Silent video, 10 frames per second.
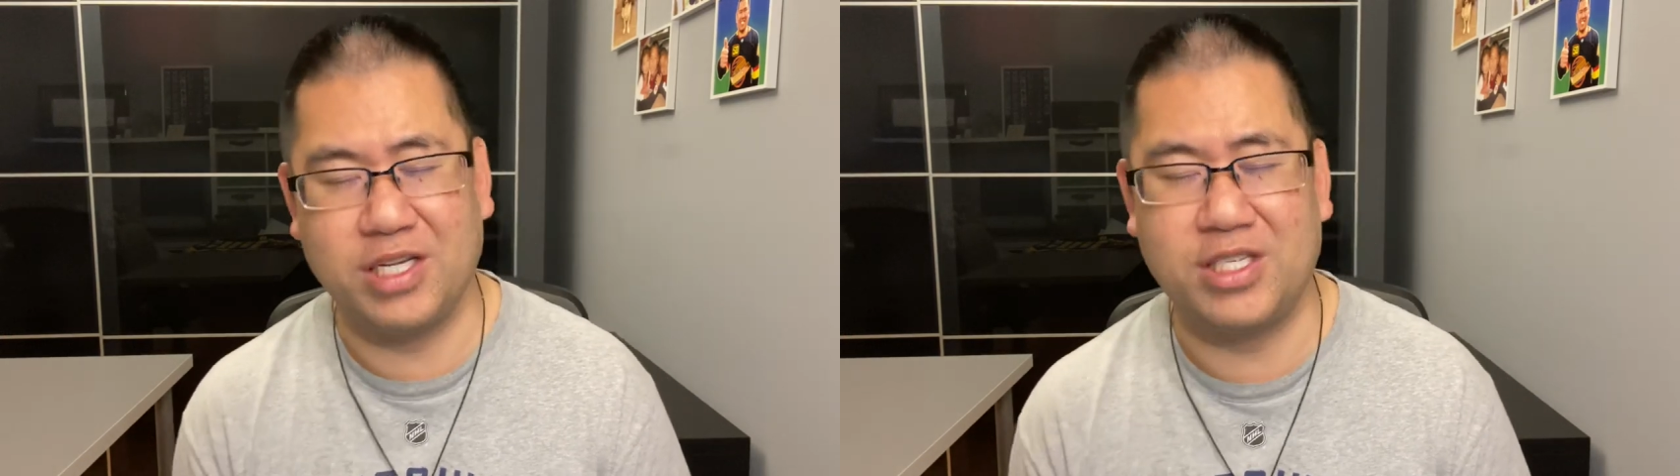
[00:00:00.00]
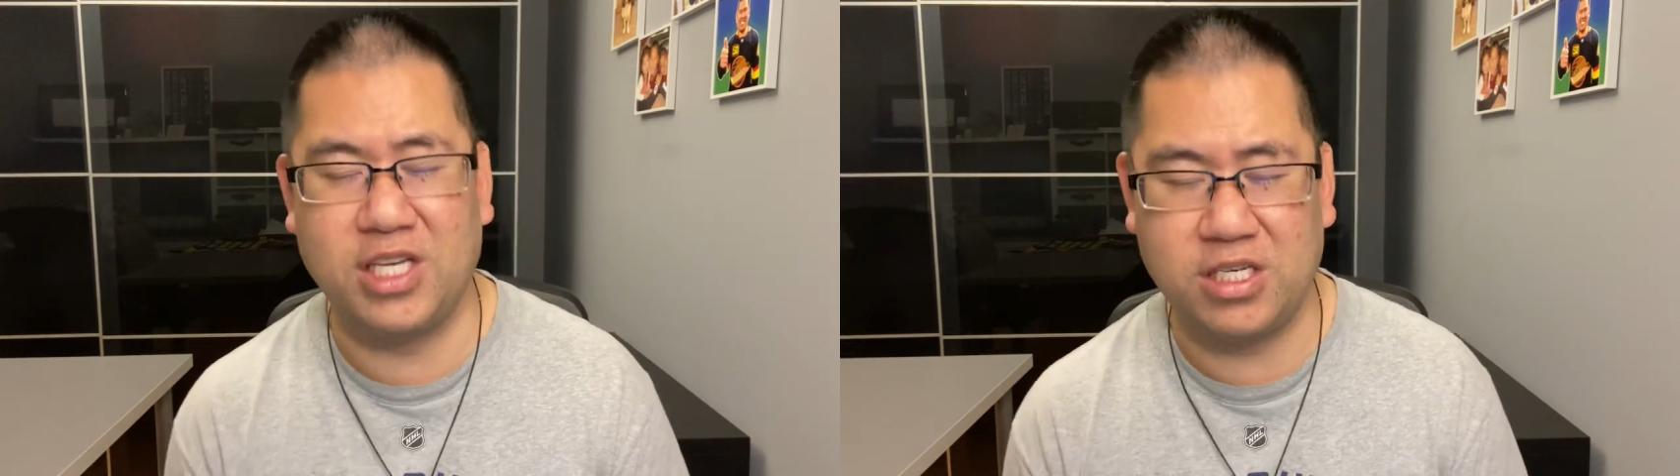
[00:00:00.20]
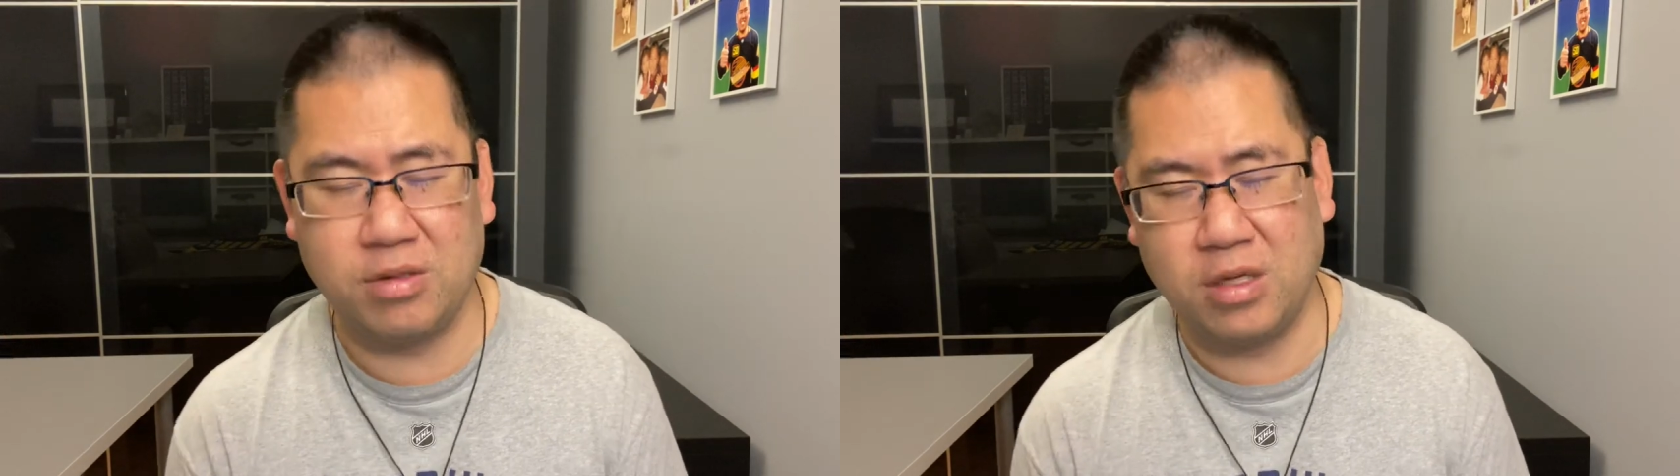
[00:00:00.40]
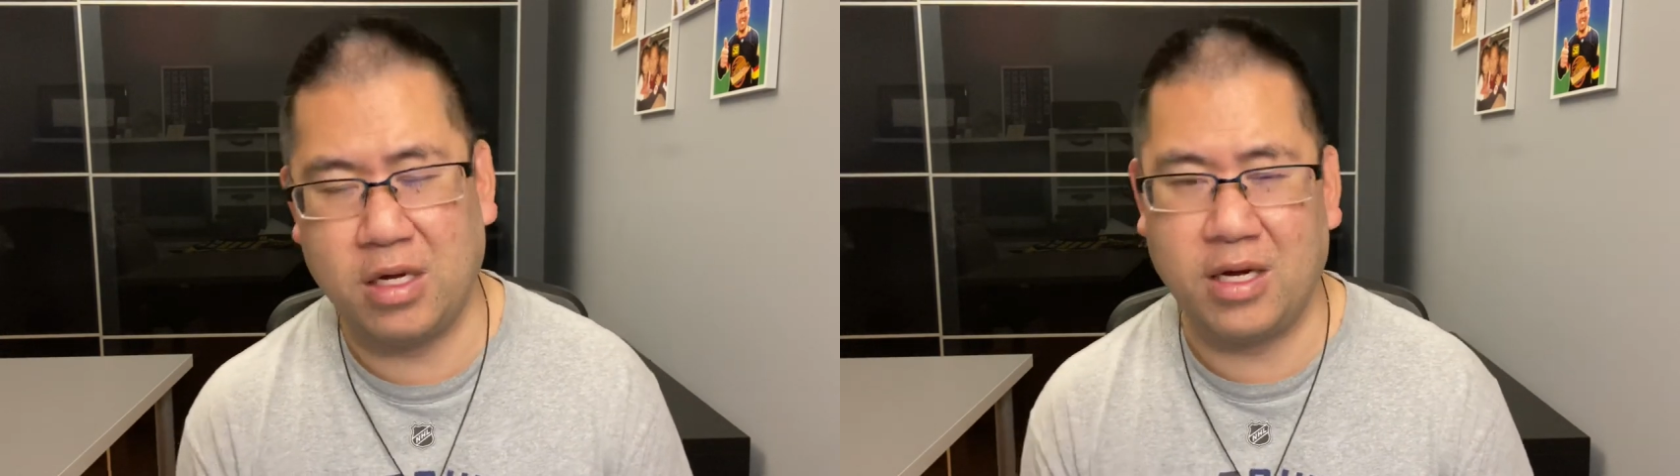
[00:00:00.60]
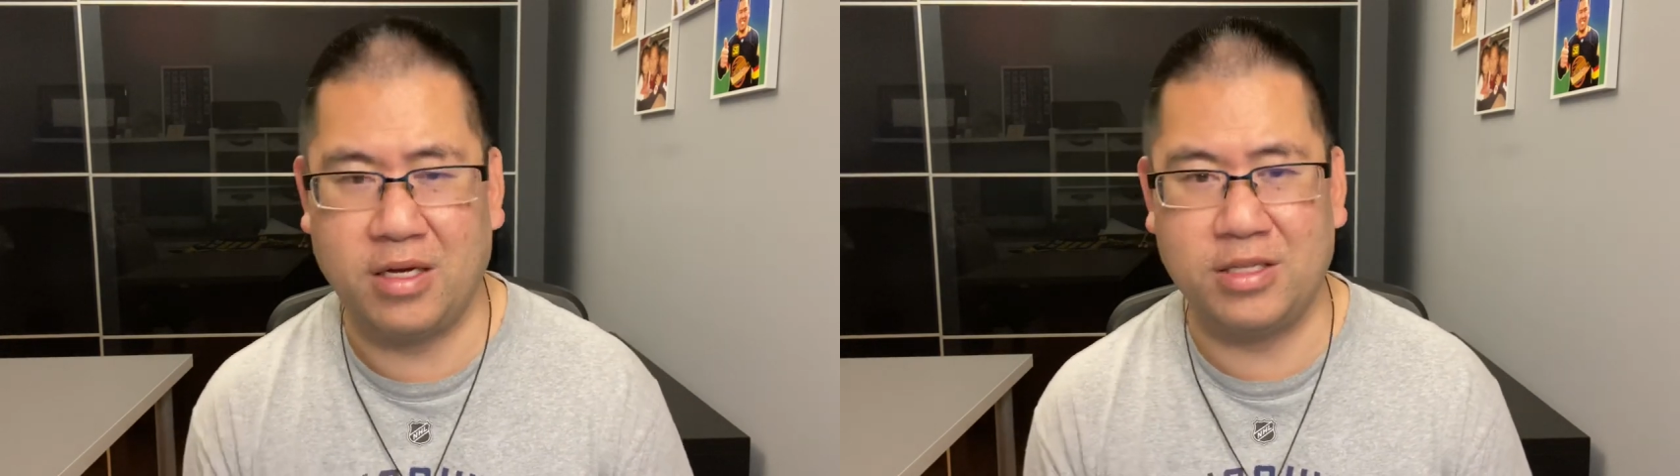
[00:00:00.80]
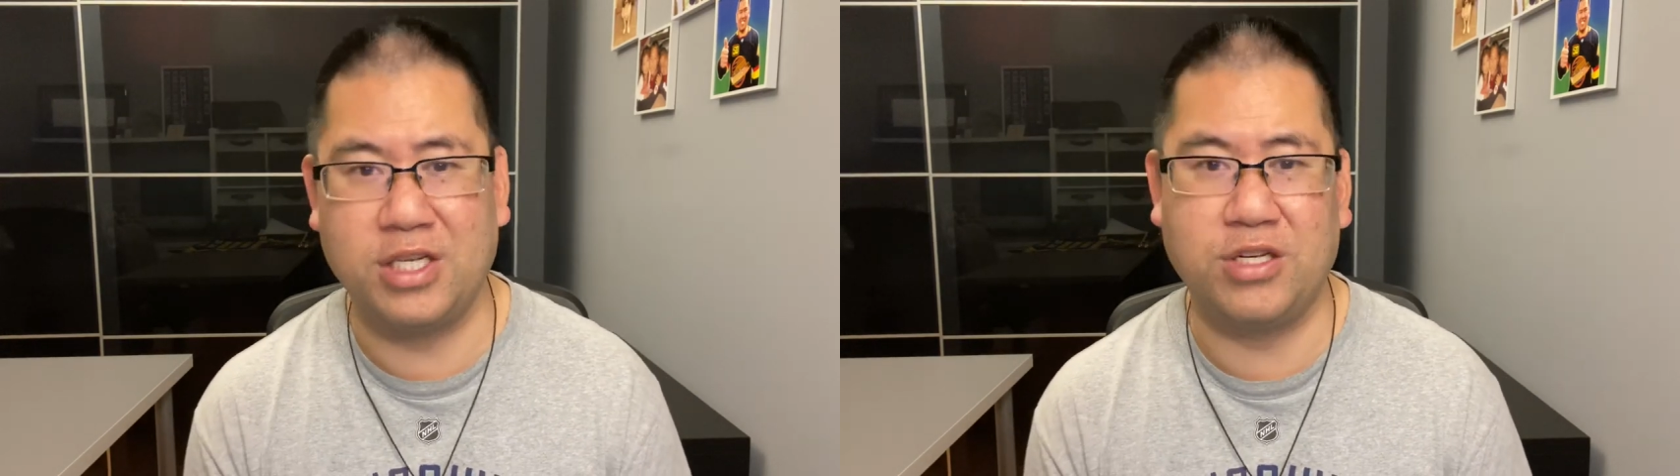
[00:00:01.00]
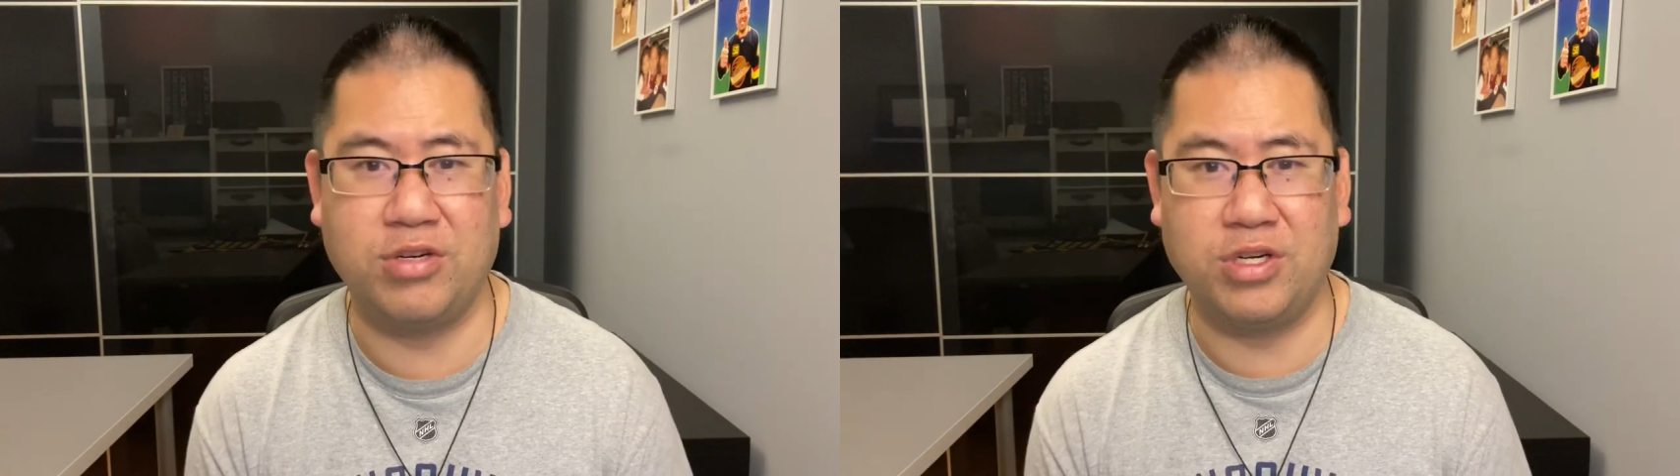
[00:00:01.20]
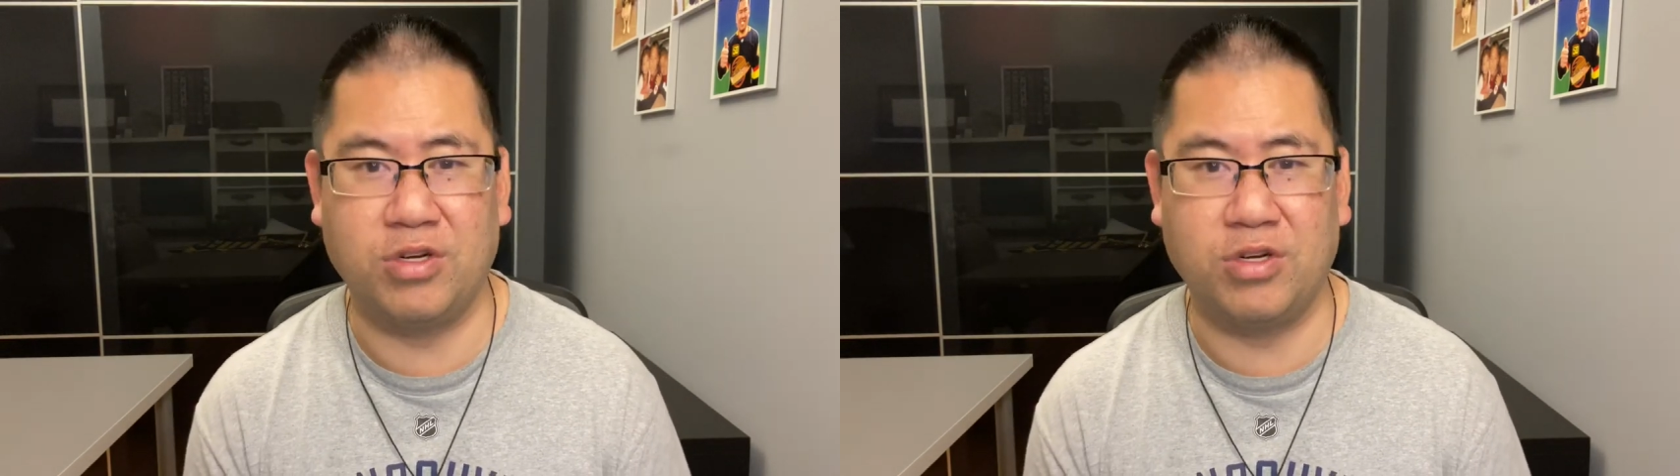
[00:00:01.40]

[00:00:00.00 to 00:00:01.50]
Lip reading: six-year deal.